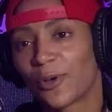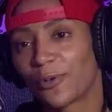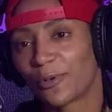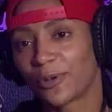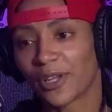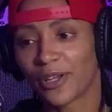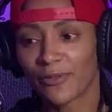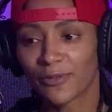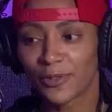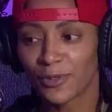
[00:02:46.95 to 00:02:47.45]

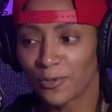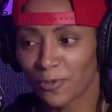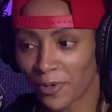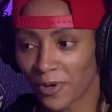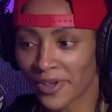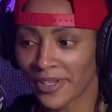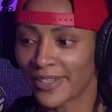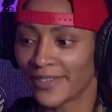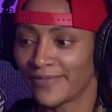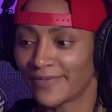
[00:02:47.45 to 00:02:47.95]
whatever you
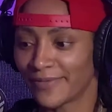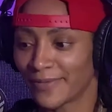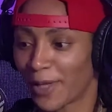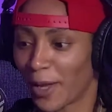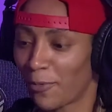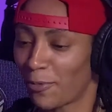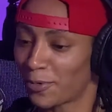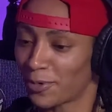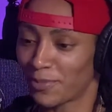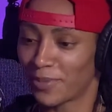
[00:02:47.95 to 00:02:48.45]
want,
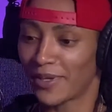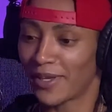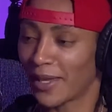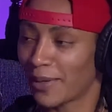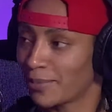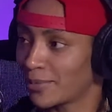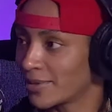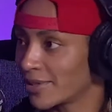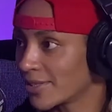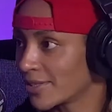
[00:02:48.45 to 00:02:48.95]
I want to be
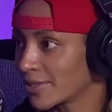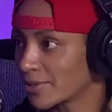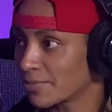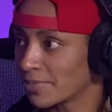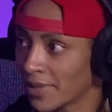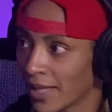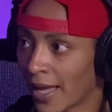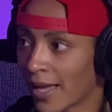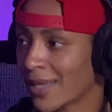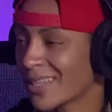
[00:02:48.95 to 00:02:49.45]
able to
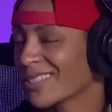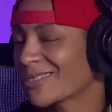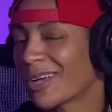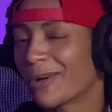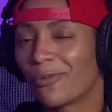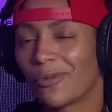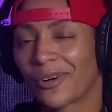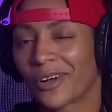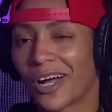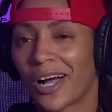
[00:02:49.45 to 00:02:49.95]
supply. So I
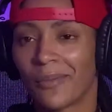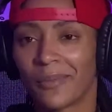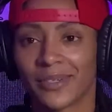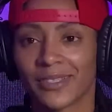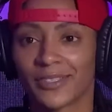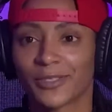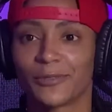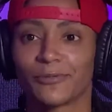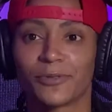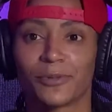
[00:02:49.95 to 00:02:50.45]
won't call
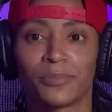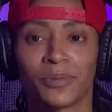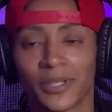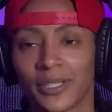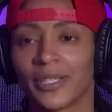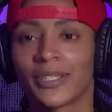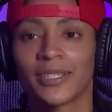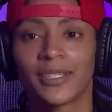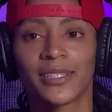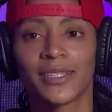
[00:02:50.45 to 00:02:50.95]
myself the
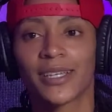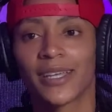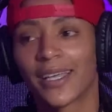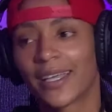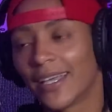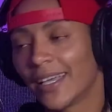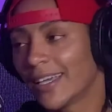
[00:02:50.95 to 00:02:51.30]
plug.